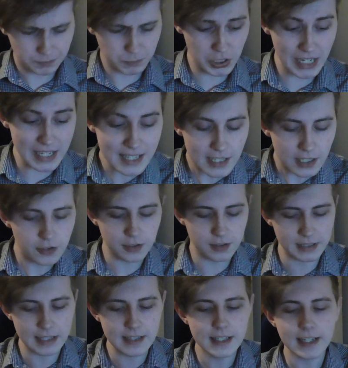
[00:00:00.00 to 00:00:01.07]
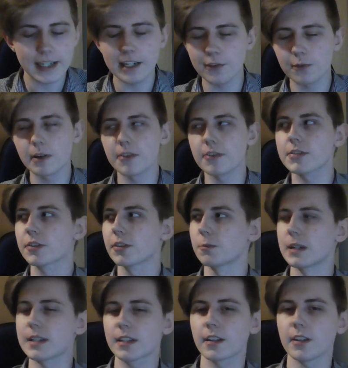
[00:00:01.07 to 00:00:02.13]
Which isn't a good indicator for whether it's a
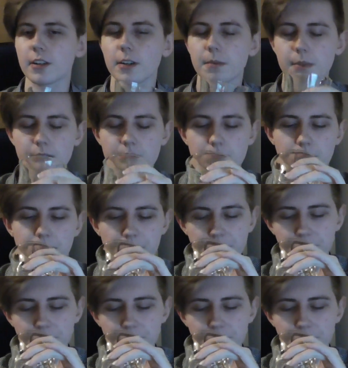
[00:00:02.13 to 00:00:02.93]
good whiskey or not, because